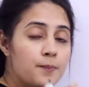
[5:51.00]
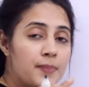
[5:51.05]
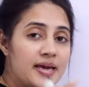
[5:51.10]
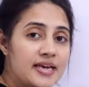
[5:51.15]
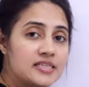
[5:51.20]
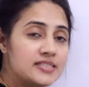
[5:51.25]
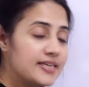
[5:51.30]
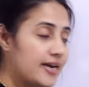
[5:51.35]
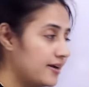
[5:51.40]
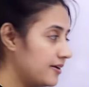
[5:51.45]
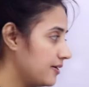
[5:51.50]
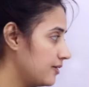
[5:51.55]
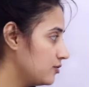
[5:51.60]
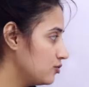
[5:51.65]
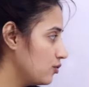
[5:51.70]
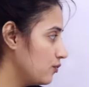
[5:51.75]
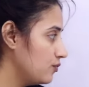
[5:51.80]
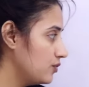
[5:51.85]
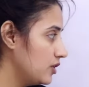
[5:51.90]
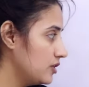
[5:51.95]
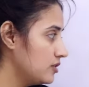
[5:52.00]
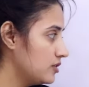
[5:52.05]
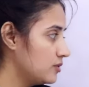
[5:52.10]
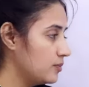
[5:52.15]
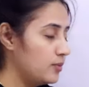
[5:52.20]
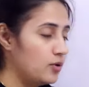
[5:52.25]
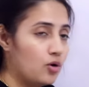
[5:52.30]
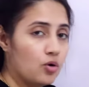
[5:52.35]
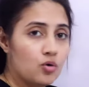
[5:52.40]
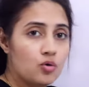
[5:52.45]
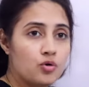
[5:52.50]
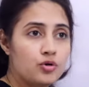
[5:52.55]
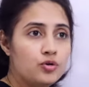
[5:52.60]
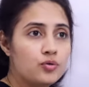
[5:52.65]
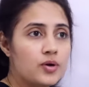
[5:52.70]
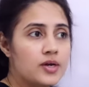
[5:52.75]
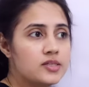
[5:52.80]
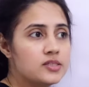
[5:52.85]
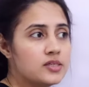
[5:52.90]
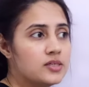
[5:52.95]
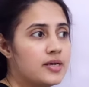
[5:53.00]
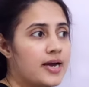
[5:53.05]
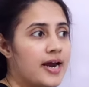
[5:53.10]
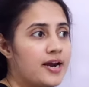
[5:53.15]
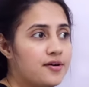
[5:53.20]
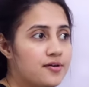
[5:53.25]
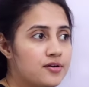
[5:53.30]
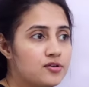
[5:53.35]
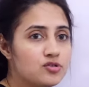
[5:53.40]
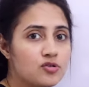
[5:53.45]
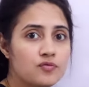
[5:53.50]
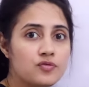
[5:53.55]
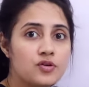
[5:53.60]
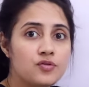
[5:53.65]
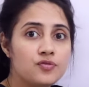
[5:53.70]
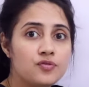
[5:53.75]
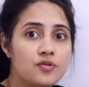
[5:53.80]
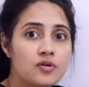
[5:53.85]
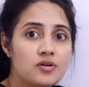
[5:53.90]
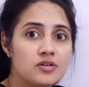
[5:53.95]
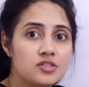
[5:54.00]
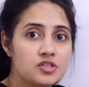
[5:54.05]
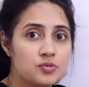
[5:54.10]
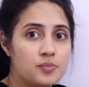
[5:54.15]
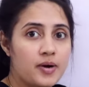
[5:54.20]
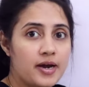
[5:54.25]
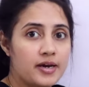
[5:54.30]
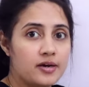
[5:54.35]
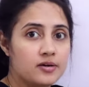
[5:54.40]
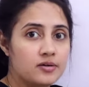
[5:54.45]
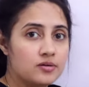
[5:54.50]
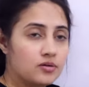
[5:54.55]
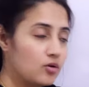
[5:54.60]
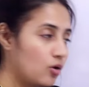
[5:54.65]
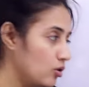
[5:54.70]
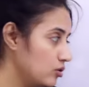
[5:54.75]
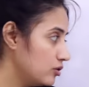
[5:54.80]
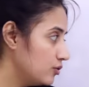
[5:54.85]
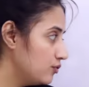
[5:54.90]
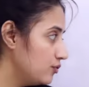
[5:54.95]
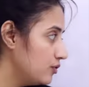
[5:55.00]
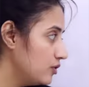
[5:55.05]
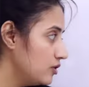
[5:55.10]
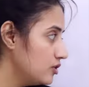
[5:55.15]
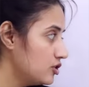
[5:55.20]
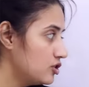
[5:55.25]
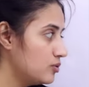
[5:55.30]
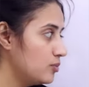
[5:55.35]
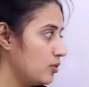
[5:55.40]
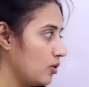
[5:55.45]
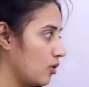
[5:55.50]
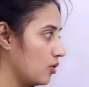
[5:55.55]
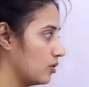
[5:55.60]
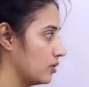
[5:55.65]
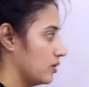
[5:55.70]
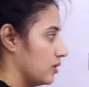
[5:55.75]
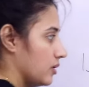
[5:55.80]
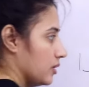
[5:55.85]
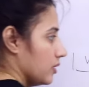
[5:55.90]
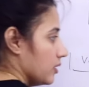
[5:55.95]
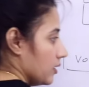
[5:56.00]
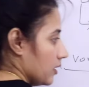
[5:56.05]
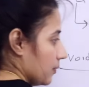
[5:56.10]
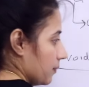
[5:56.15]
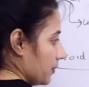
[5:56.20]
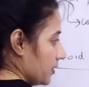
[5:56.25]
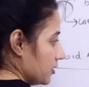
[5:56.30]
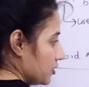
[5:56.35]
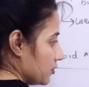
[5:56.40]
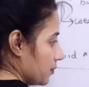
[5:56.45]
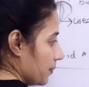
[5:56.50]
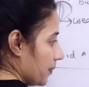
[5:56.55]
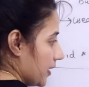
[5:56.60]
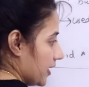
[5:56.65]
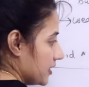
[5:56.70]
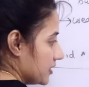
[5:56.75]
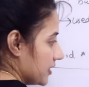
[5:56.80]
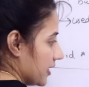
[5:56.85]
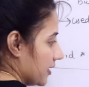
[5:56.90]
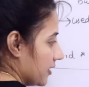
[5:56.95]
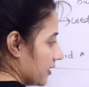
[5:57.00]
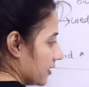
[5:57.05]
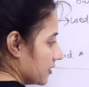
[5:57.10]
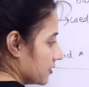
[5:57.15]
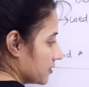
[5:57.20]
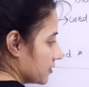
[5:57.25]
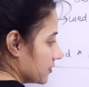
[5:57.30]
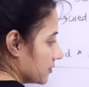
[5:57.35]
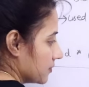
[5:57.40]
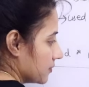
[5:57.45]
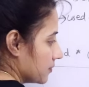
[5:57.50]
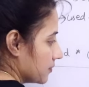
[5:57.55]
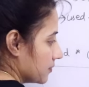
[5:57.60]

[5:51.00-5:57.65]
base address of this block, or you can say the address of the first byte or the first block, means base address.